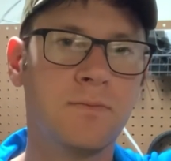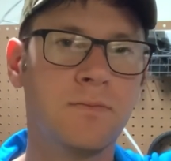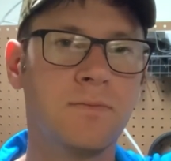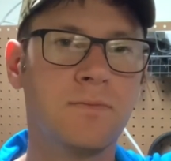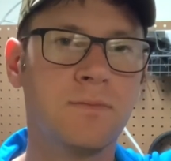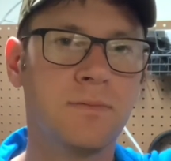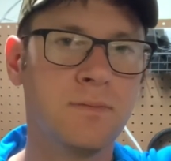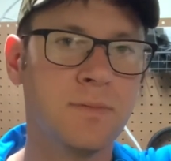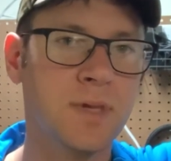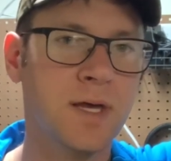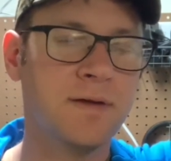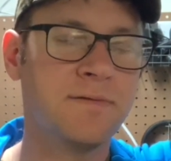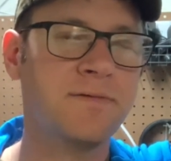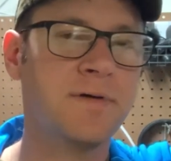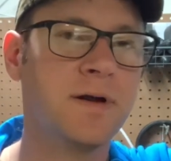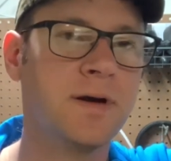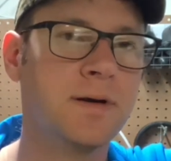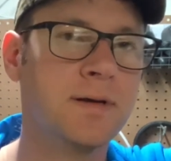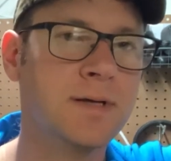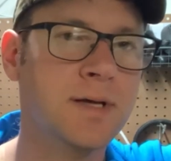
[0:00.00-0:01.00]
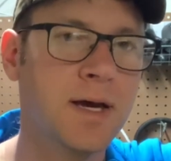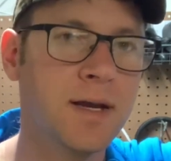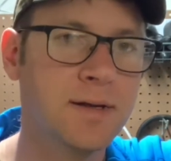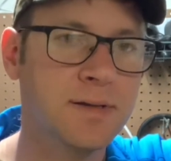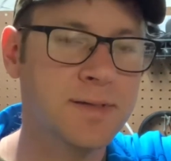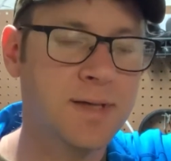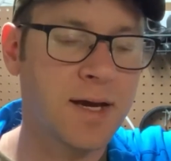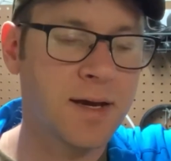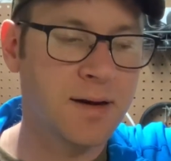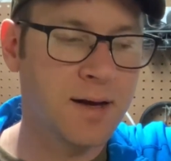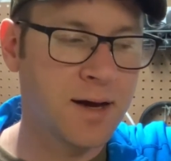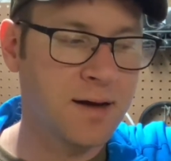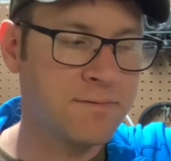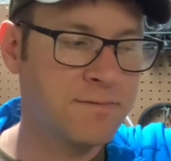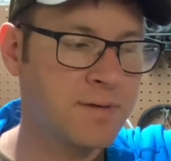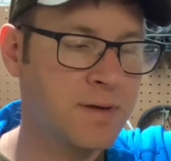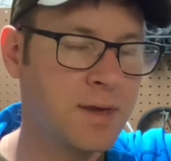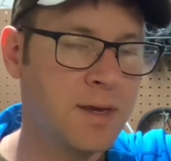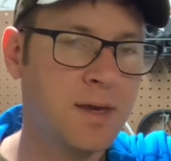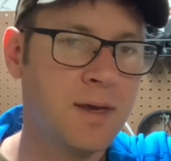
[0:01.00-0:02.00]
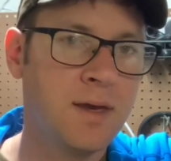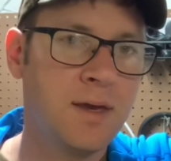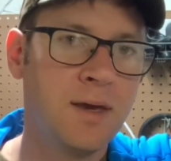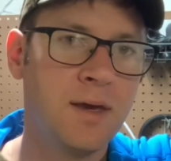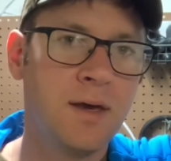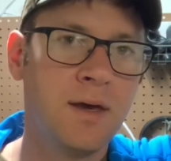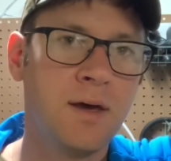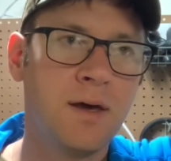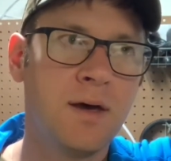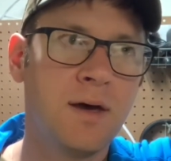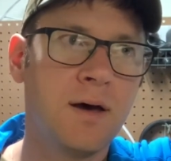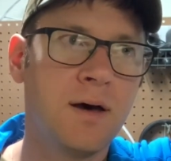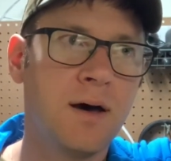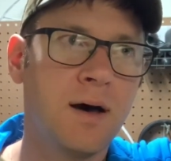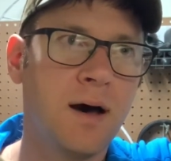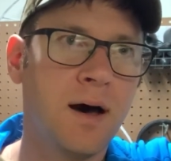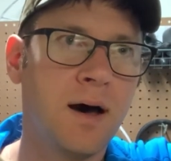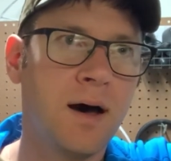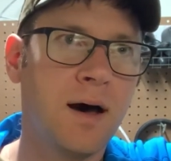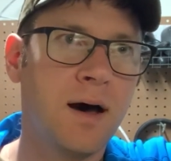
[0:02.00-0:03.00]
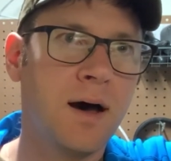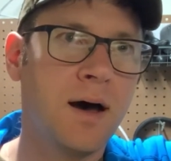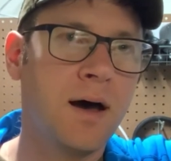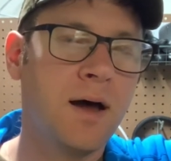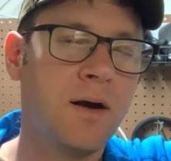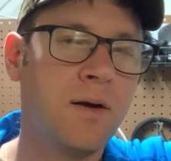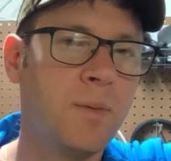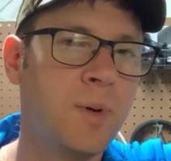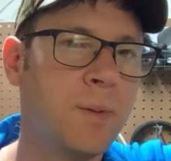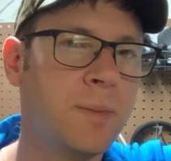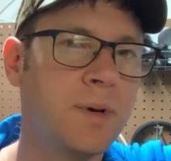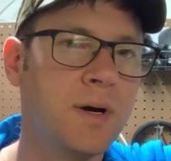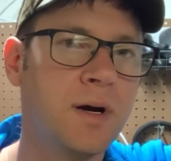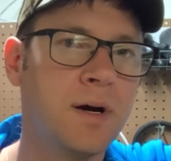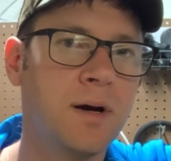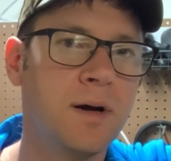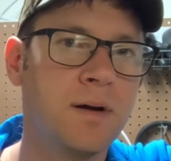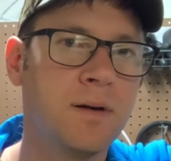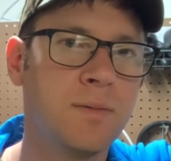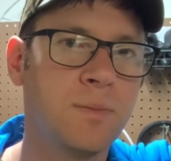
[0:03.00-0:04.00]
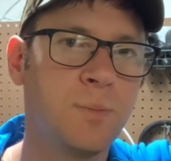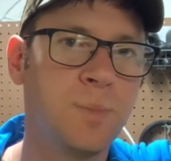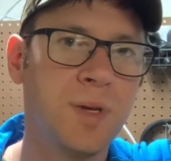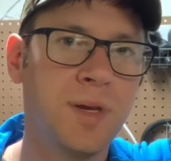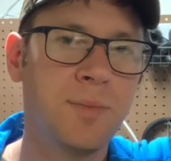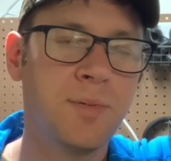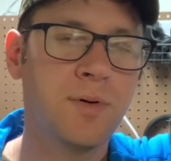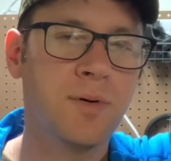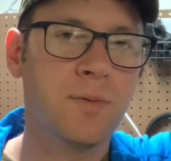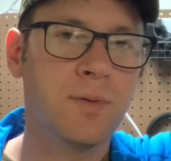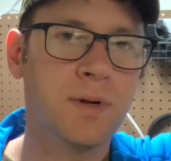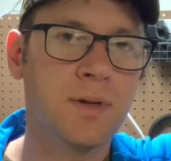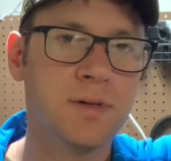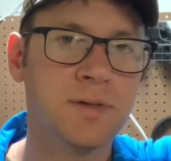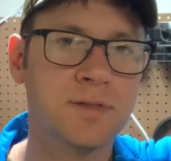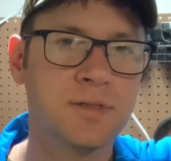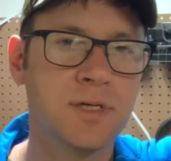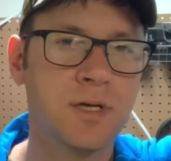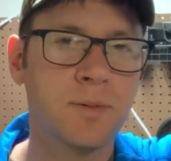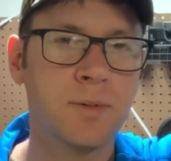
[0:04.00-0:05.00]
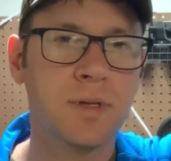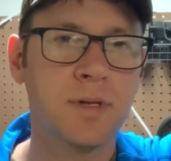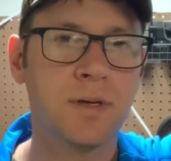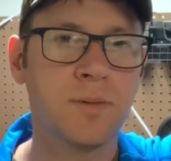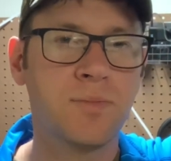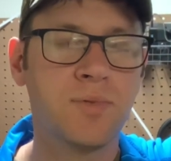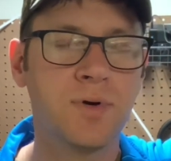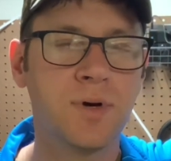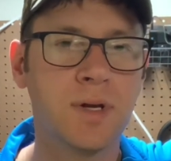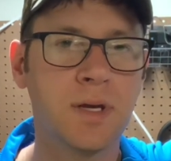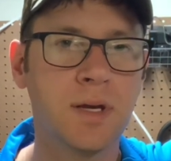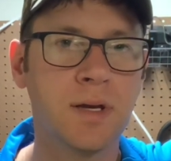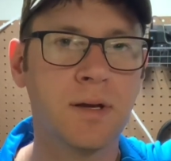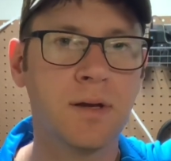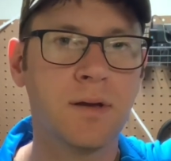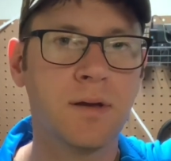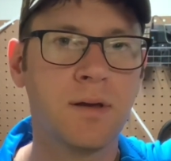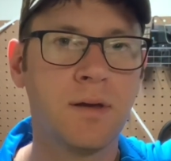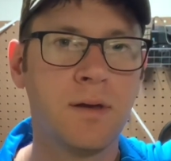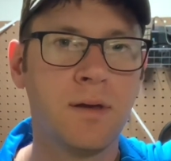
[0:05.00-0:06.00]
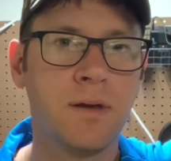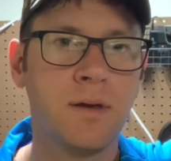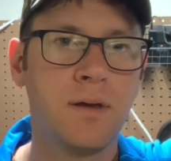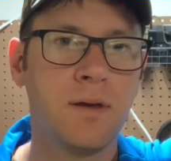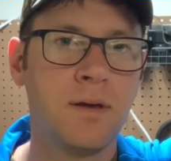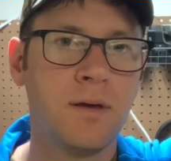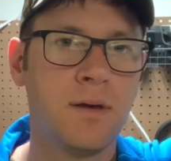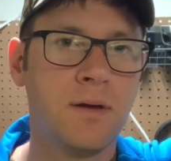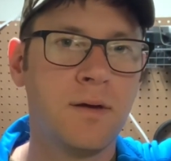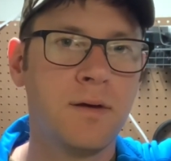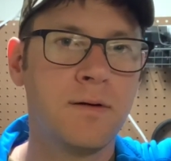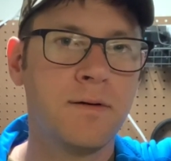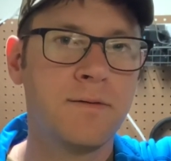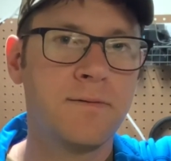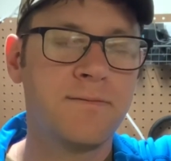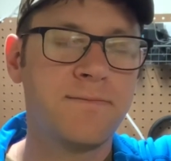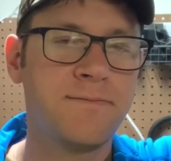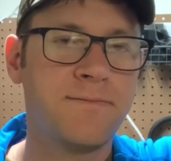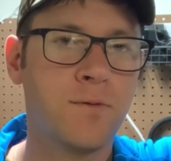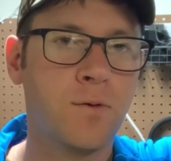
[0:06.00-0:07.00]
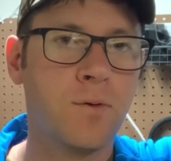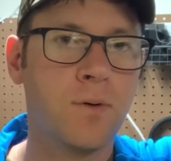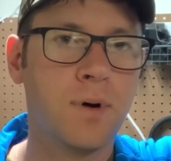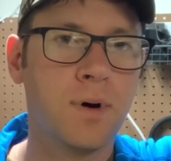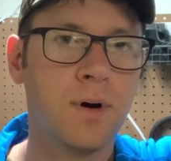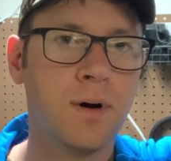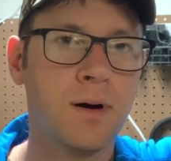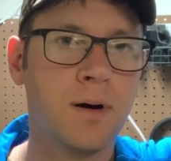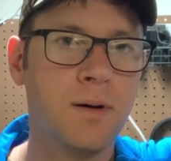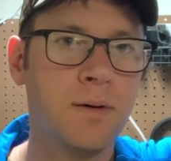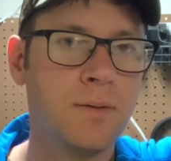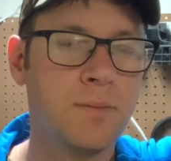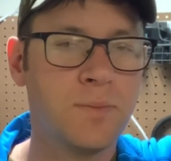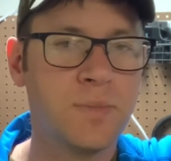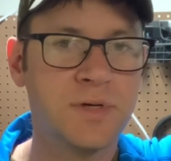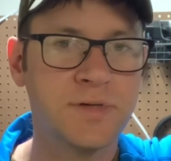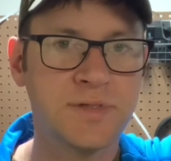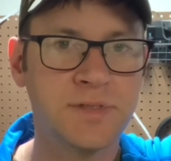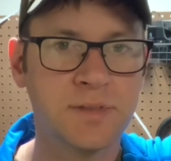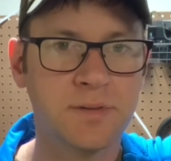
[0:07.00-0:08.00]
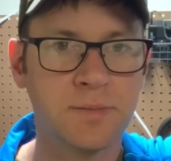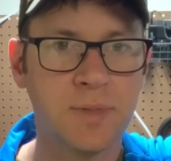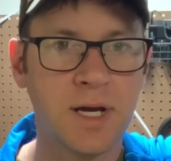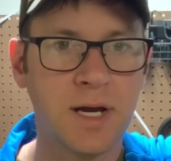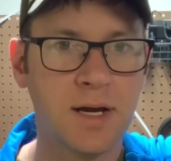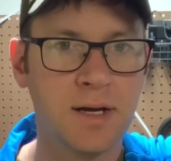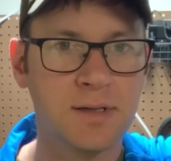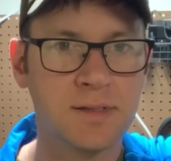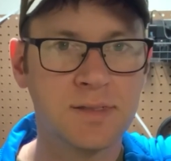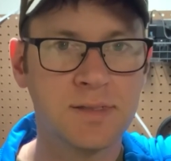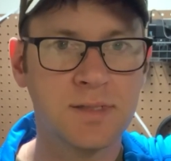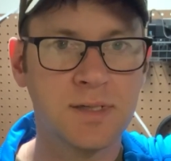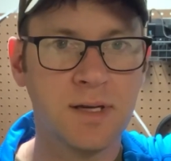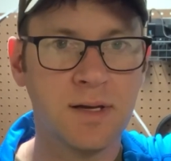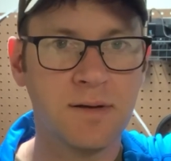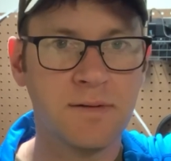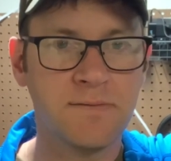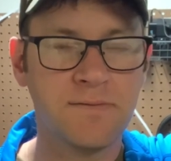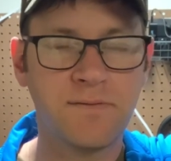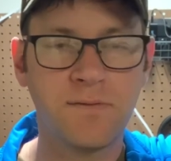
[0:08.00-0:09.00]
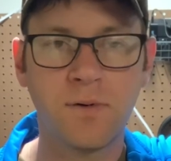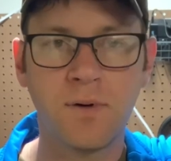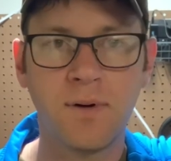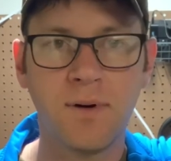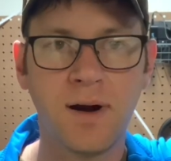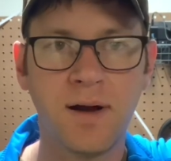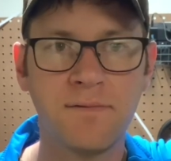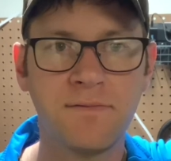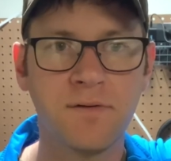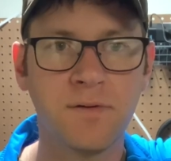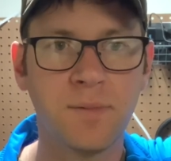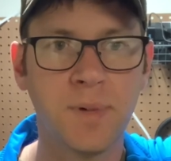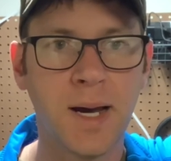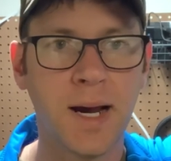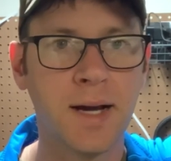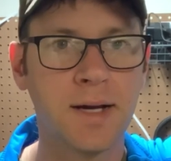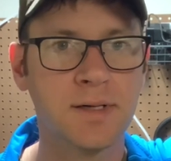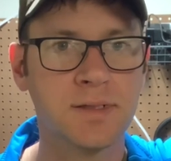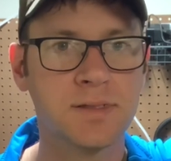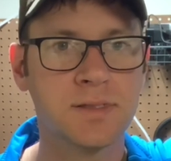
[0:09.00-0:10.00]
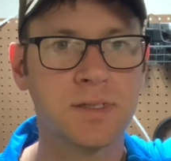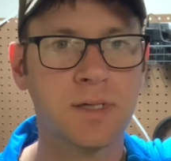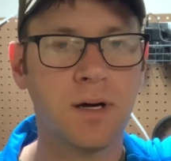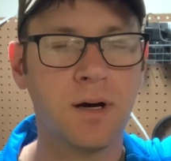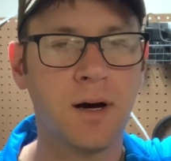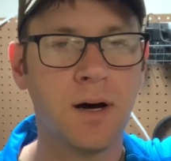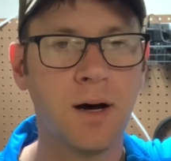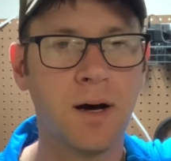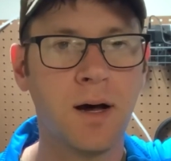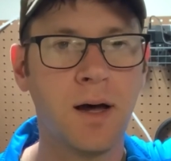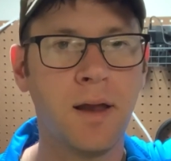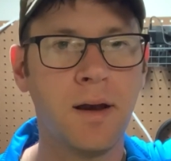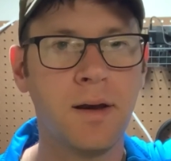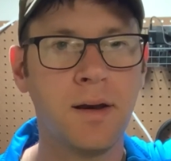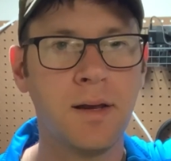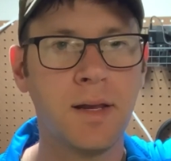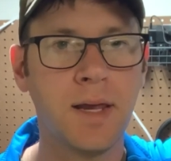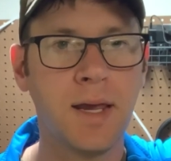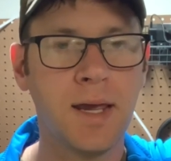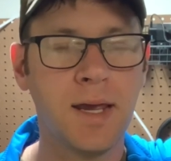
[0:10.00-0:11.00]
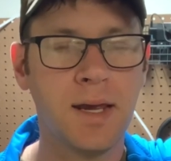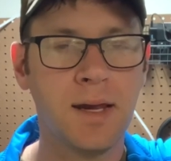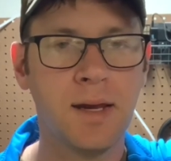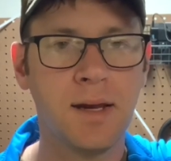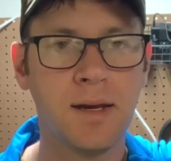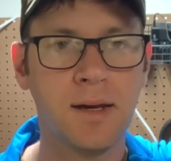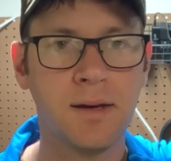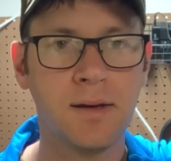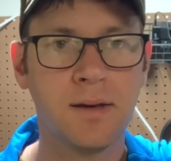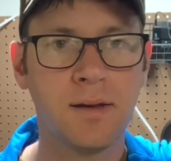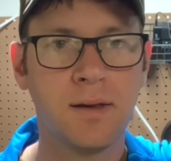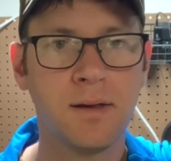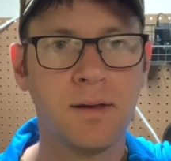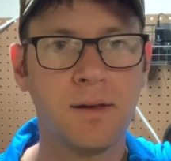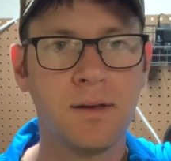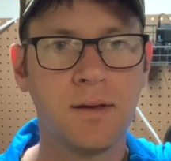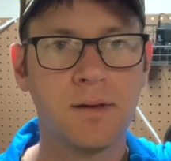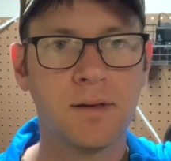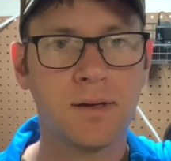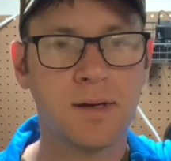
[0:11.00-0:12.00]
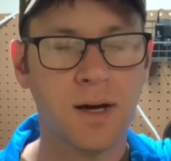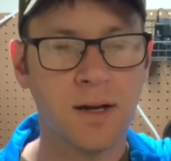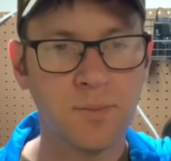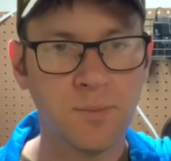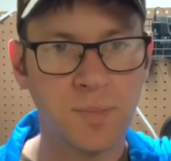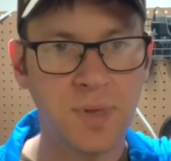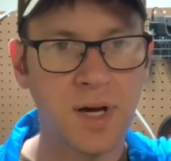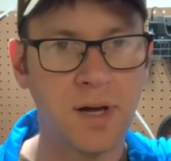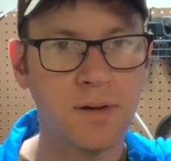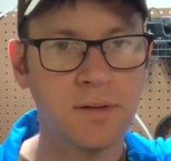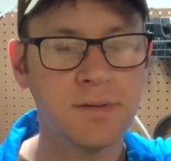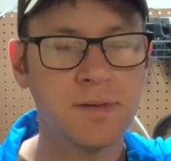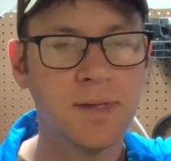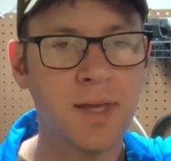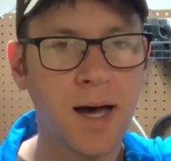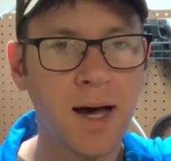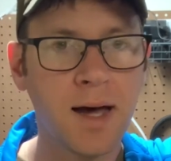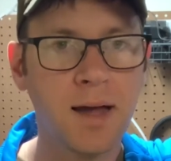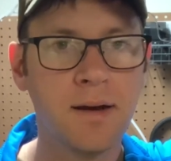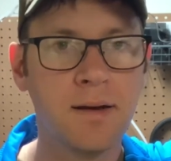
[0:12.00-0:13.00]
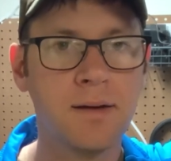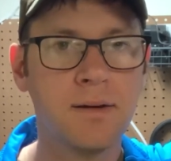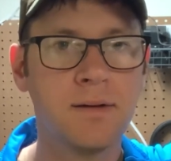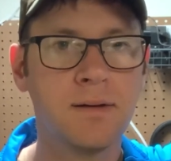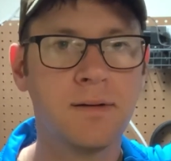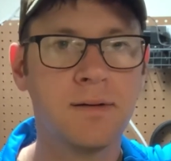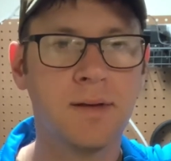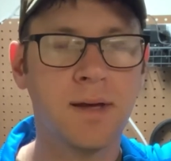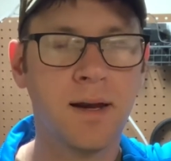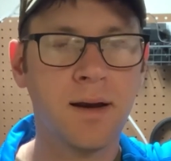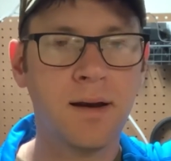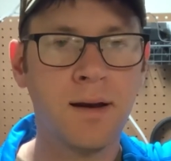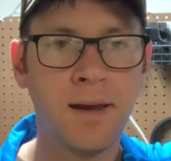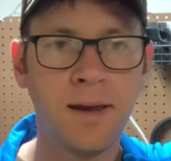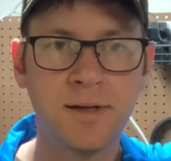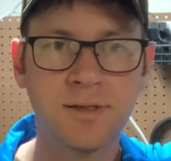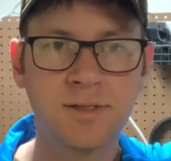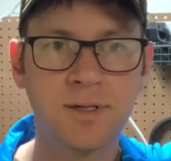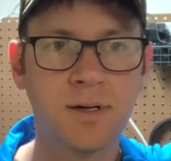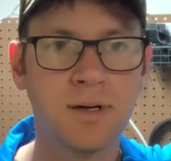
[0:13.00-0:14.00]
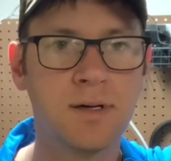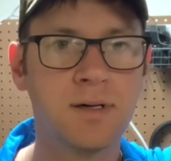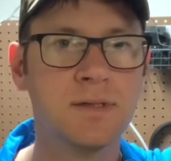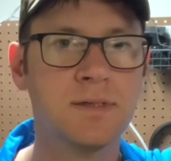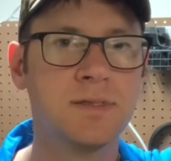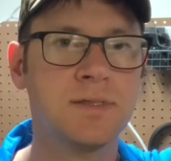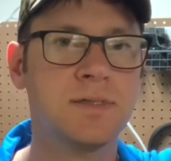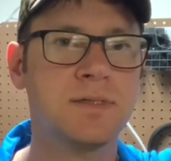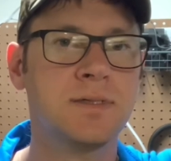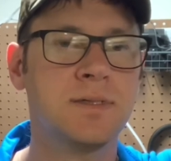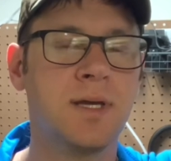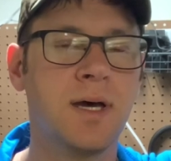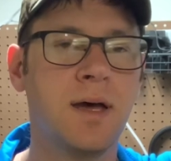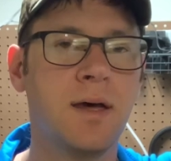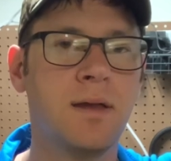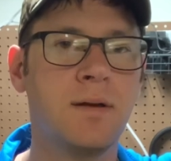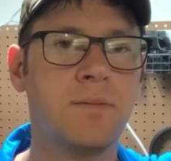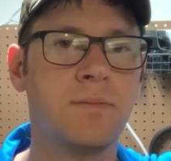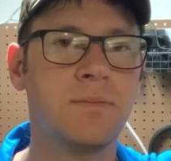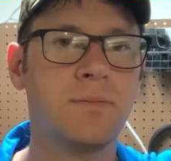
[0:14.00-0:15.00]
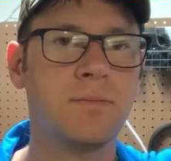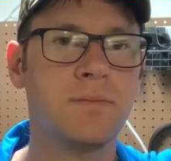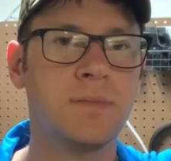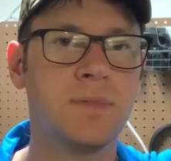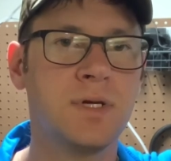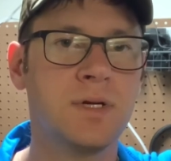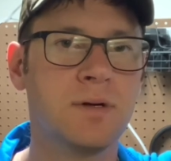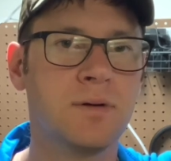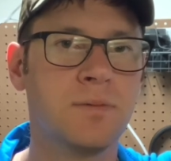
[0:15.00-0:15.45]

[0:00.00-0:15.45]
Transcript: light fighter kind of died off. I remember people were legitimately putting 4 pistol mags and 4 rifle mags on a gun belt, not an H harness, not, you know,